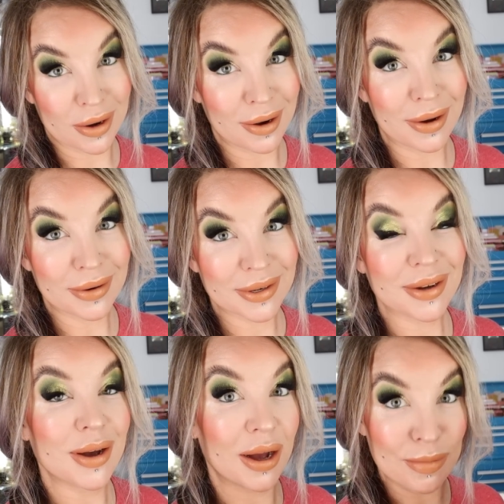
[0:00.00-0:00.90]
Hot
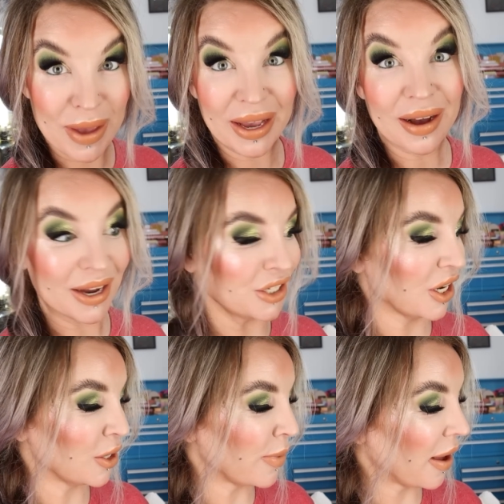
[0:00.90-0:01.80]
uh, Mega
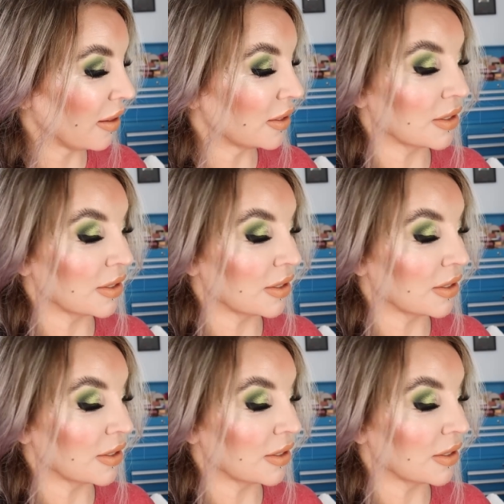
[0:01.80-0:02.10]
Eyeshadow Palette.